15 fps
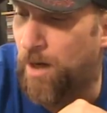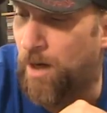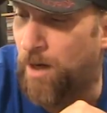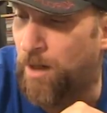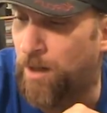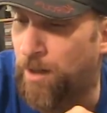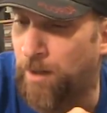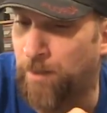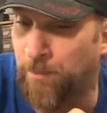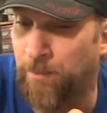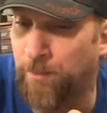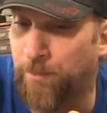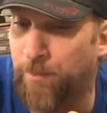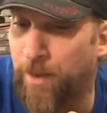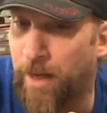
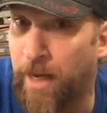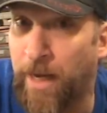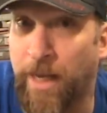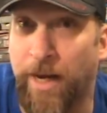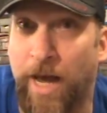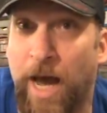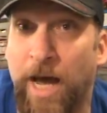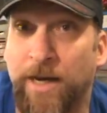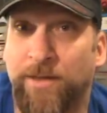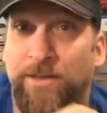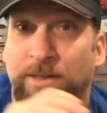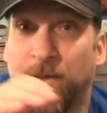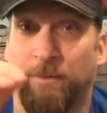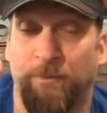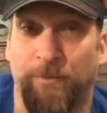And on to
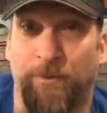some